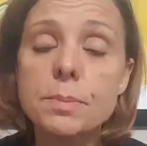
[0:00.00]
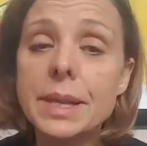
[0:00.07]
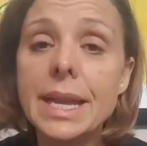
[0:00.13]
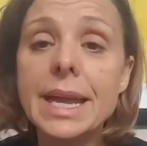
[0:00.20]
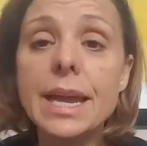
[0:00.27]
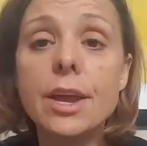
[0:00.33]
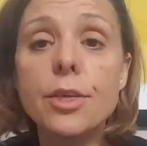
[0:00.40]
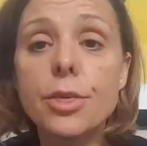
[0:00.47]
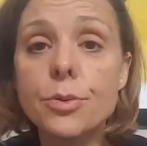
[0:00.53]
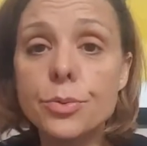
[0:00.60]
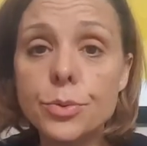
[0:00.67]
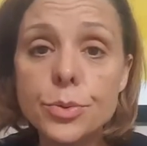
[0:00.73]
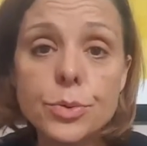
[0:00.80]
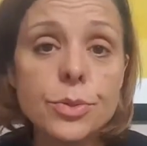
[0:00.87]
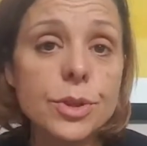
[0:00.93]
playing
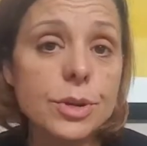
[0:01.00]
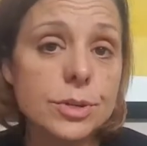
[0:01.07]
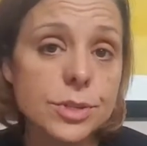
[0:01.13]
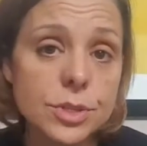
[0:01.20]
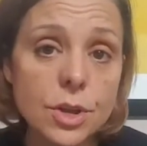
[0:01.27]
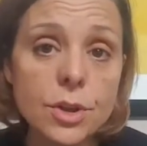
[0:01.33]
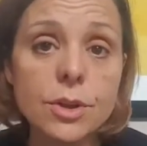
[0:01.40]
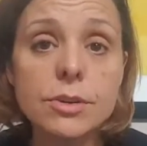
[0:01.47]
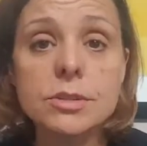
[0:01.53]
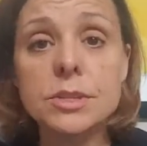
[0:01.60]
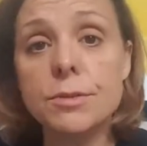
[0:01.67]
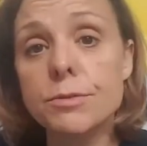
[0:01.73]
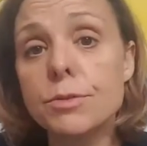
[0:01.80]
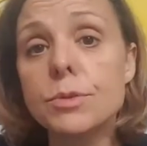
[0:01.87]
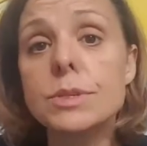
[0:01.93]
through their songs
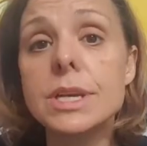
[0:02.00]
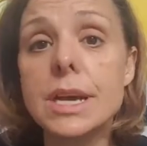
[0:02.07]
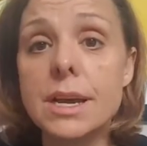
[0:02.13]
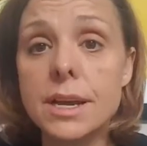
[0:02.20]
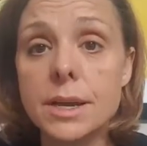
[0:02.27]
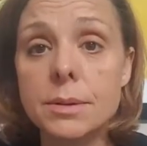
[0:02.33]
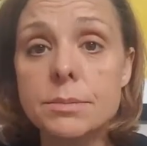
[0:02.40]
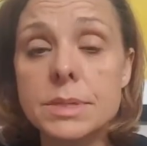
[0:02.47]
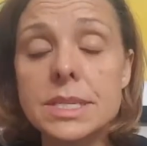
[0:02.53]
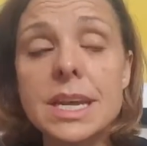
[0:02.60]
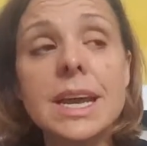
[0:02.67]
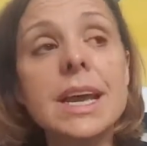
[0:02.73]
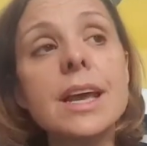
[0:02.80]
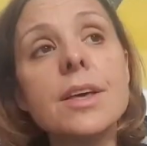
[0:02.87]
a few times,